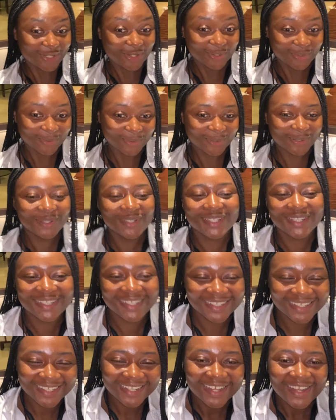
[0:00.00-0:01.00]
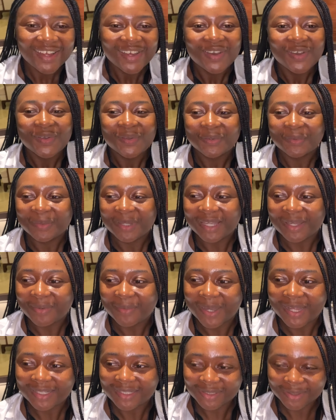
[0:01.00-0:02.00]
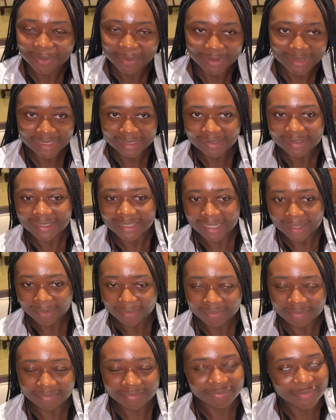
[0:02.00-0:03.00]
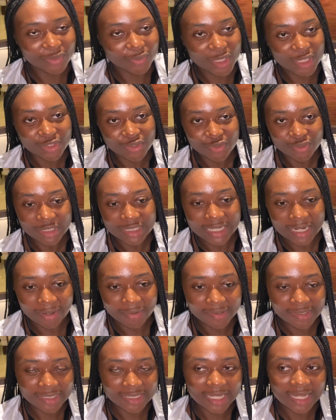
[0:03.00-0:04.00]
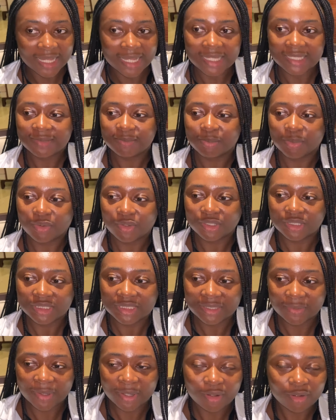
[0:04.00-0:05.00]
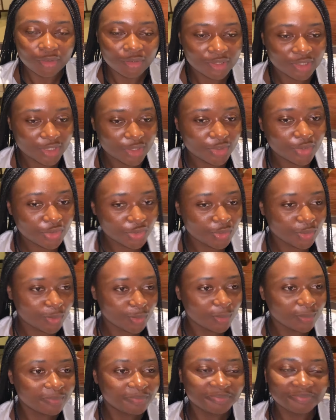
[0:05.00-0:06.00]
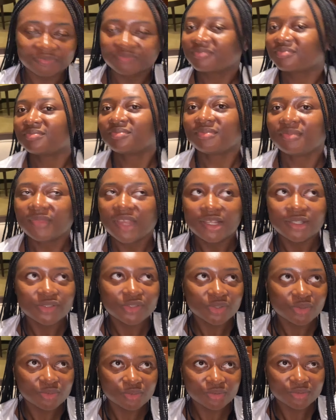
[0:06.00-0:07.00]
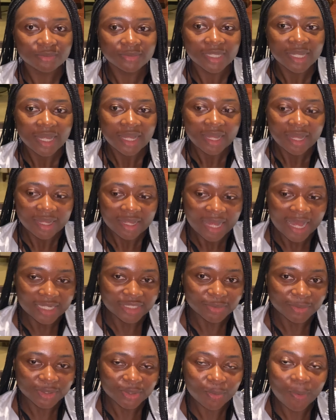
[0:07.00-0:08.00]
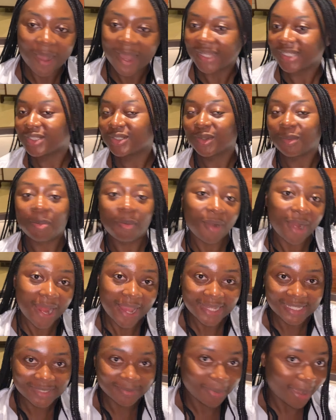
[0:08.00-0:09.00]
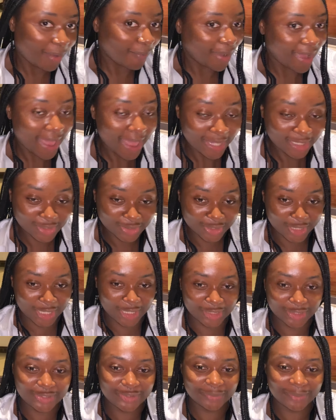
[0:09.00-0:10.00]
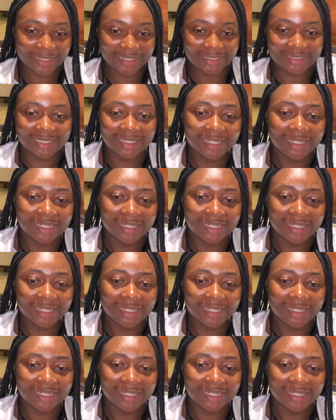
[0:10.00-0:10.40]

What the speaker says: So, we went to the hotel, the restaurant downstairs, but they were closing soon. So, and she was quite surprised by our exchange rate.